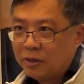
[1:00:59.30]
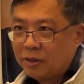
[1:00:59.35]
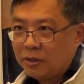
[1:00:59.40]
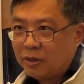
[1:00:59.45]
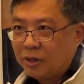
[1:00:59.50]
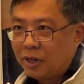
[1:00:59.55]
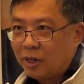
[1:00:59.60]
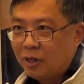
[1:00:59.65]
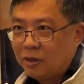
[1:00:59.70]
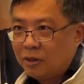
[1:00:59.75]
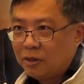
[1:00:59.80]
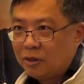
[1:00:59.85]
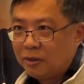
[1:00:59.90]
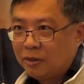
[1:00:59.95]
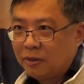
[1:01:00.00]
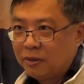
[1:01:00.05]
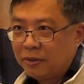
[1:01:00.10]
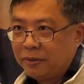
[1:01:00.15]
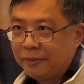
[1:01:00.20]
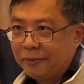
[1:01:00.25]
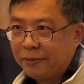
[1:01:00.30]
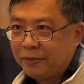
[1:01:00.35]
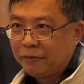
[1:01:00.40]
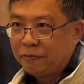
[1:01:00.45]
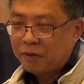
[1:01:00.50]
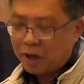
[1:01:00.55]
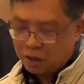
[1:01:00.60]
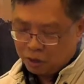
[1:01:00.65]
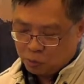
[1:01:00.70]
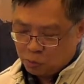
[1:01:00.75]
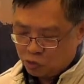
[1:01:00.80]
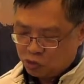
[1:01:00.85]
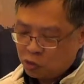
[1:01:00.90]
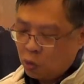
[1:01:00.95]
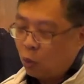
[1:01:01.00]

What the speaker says: right? The father was